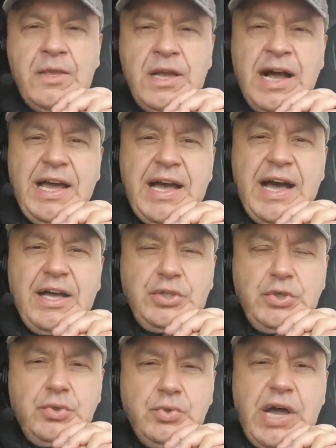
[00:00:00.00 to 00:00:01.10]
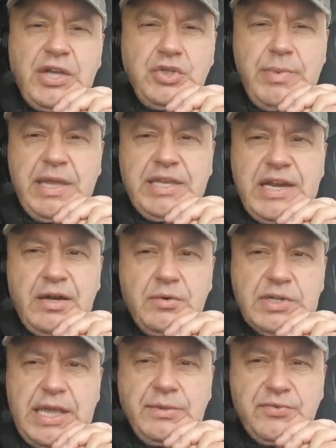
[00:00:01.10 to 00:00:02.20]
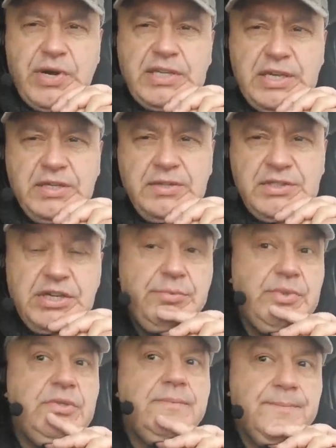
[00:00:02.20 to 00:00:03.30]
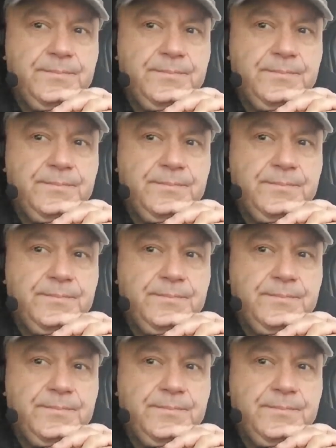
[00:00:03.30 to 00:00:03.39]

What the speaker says: How you making out, Games Raika? Tell me.